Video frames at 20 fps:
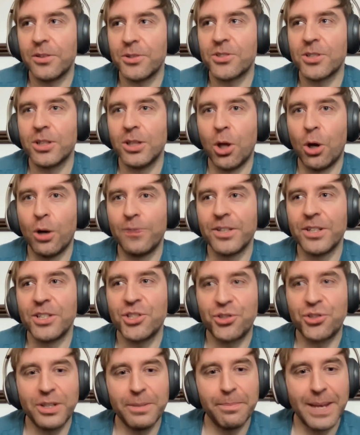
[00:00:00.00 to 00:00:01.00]
there's a lot
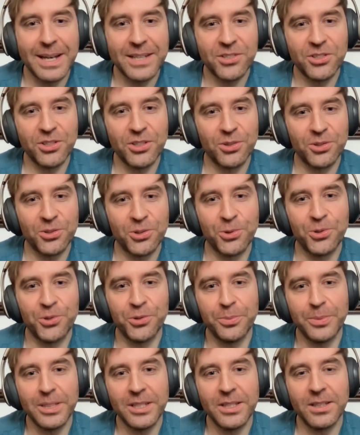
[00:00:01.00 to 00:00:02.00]
of extreme messaging on
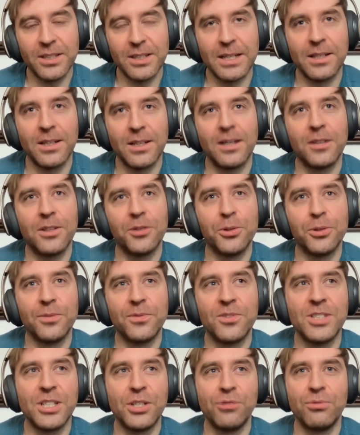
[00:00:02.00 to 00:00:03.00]
social media, and I
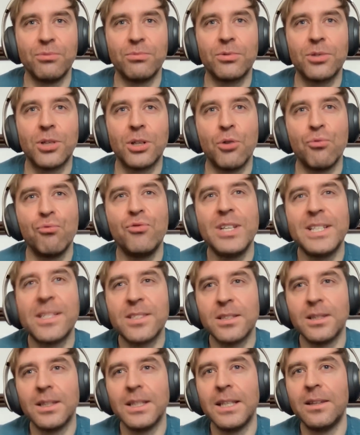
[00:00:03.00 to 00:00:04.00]
don't know if you've seen kind of
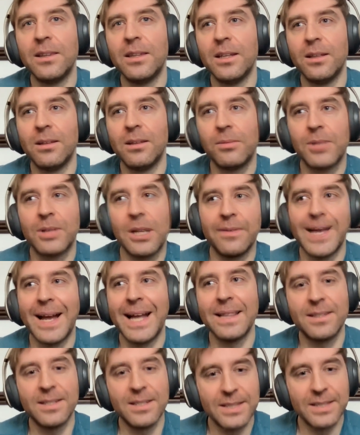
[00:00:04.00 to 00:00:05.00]
recently the kind
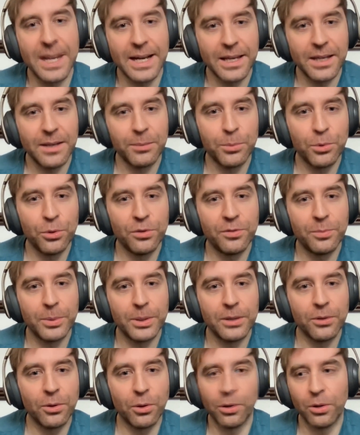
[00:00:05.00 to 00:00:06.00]
of anti-diet
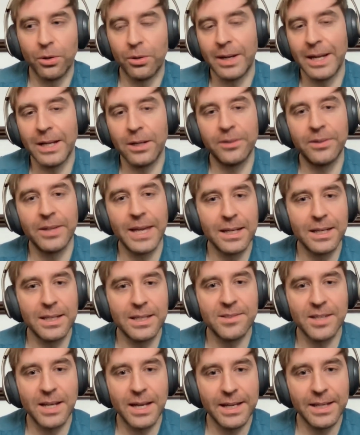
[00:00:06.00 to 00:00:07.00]
movement or health at
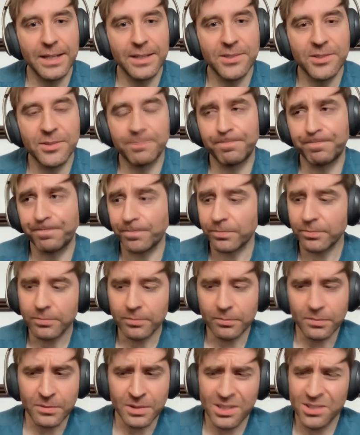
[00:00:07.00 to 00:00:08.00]
any size.
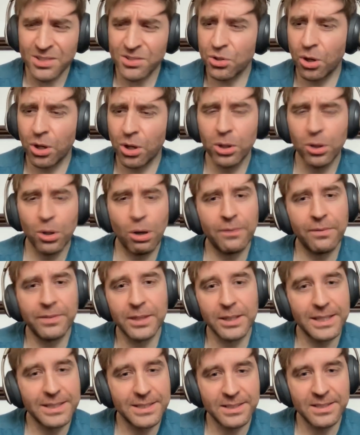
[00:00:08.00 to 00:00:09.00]
It's got a lot of
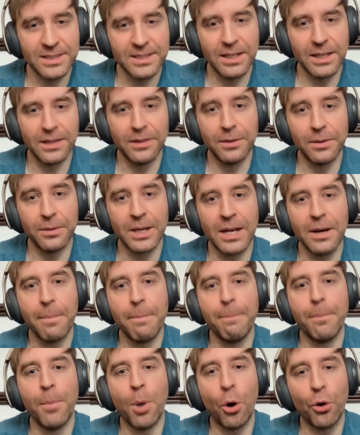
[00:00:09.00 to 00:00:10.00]
validity in the kind of
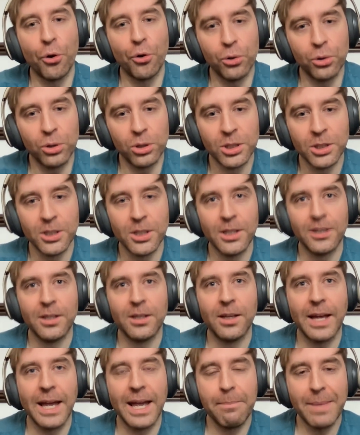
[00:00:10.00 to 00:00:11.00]
moral
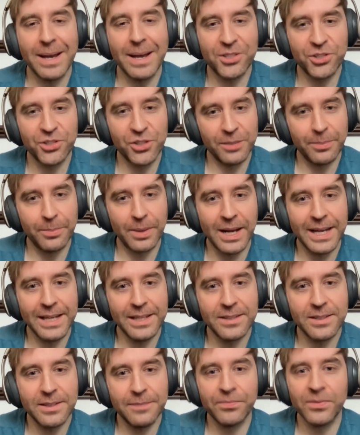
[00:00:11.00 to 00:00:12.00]
messaging behind
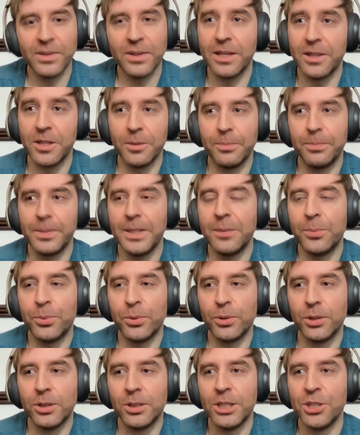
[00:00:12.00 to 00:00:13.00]
it, in that
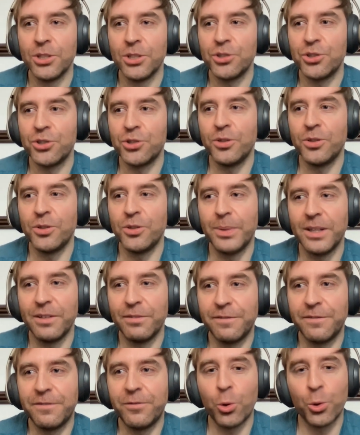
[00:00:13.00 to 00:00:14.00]
people shouldn't be
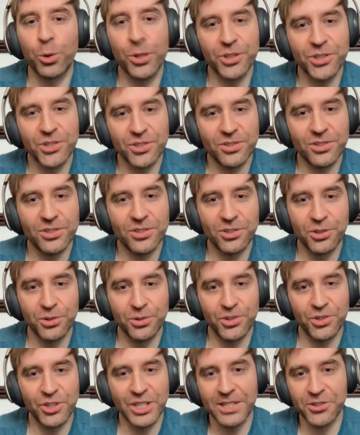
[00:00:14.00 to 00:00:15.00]
forced to
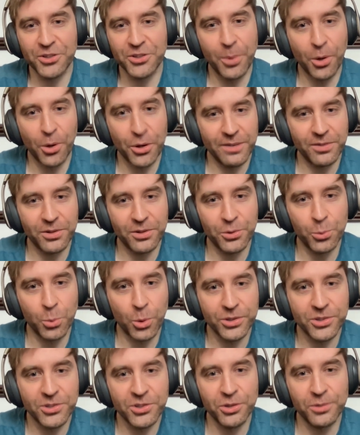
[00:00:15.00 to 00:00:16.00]
change their body if they don't
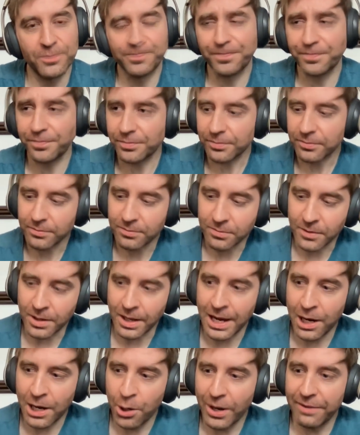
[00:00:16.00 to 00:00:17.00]
want to.
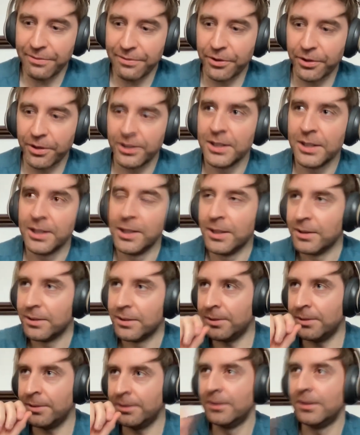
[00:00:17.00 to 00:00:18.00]
However,
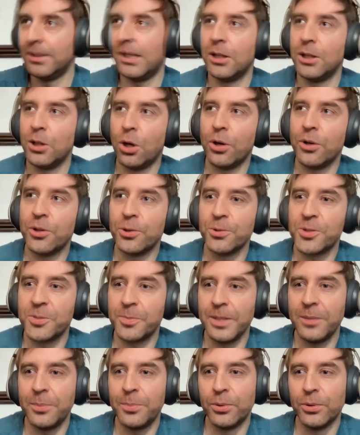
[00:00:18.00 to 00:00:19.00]
a lot of
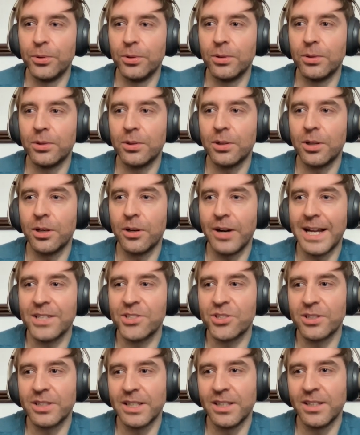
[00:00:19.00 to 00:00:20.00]
those people
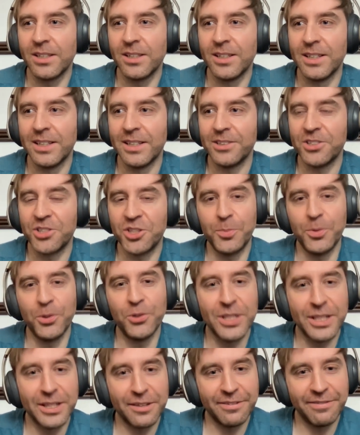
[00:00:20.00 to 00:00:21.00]
are actually
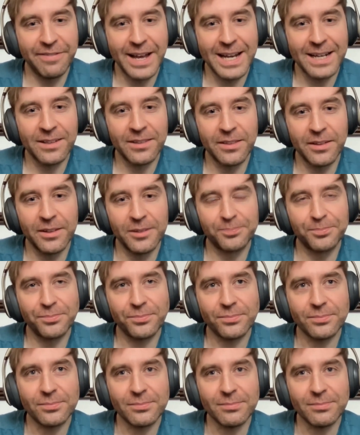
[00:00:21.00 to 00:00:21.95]
disputing the fact that